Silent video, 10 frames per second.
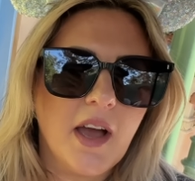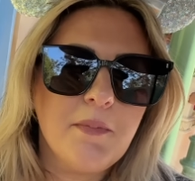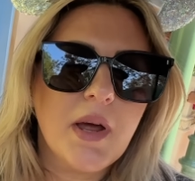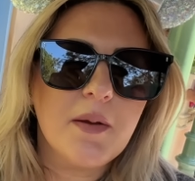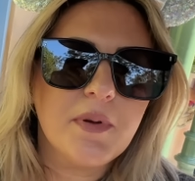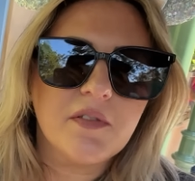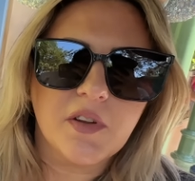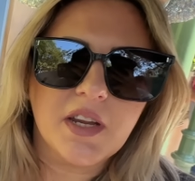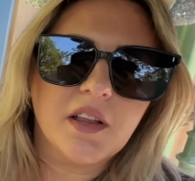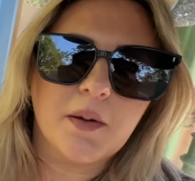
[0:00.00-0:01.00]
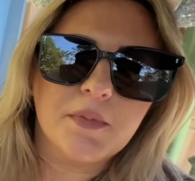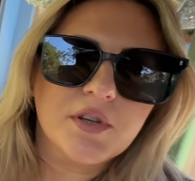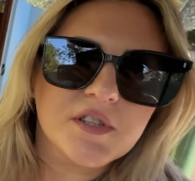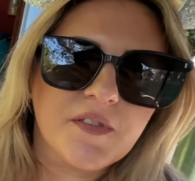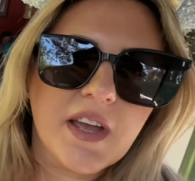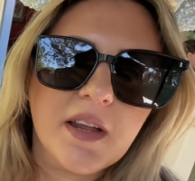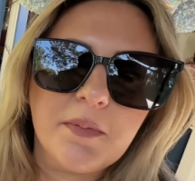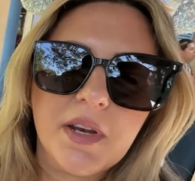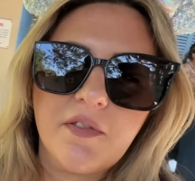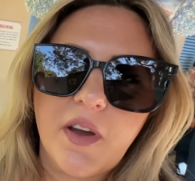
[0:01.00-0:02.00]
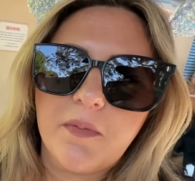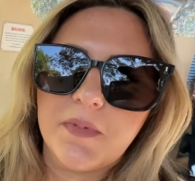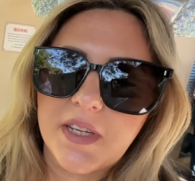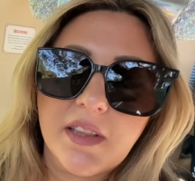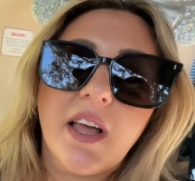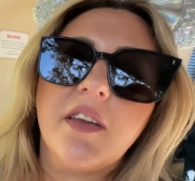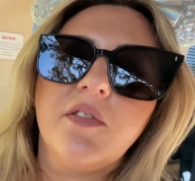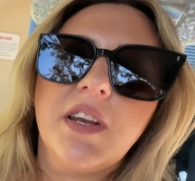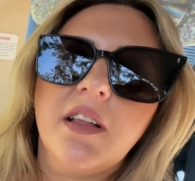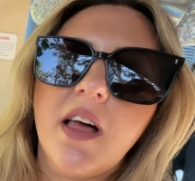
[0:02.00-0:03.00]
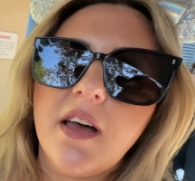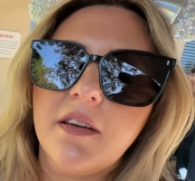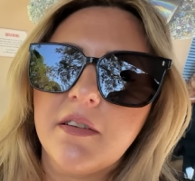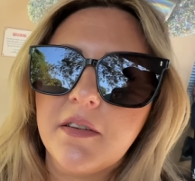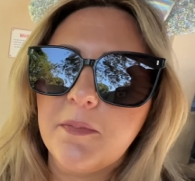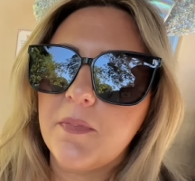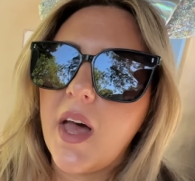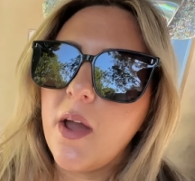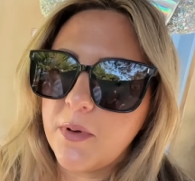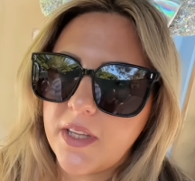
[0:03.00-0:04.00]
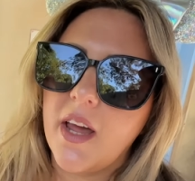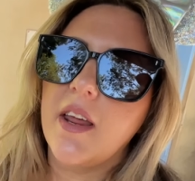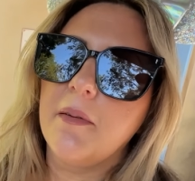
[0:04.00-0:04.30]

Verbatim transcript: I'm not a big vanilla mousse fan, but if I did like vanilla, I would get it.